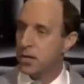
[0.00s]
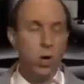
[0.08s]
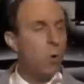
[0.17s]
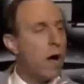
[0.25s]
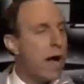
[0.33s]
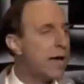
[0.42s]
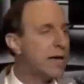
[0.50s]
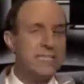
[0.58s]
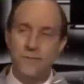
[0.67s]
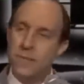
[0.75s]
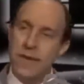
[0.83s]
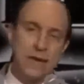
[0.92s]
You know why?
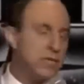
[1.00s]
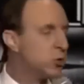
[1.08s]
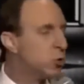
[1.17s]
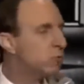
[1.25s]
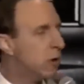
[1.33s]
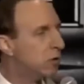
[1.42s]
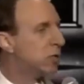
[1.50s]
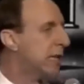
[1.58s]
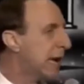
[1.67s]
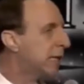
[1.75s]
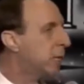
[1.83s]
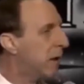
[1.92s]
Because every man in this room knows
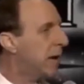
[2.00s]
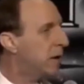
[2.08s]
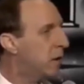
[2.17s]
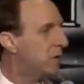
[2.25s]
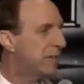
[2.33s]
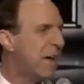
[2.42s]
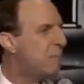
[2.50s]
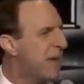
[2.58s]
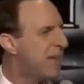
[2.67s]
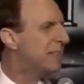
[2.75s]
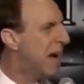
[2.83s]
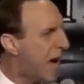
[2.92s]
exactly what I know, that
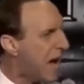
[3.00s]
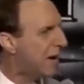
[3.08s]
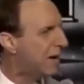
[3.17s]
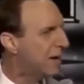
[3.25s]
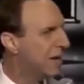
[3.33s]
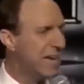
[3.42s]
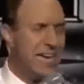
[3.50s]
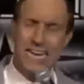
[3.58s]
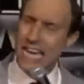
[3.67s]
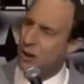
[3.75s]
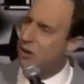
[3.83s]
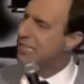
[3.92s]
man died.
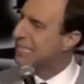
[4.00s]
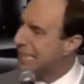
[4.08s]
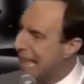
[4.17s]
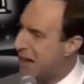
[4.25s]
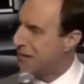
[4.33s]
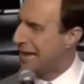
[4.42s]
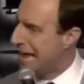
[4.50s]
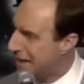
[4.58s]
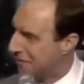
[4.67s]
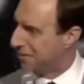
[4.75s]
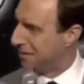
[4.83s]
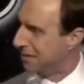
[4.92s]
He got on his cloud in
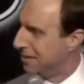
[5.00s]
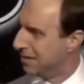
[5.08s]
heaven.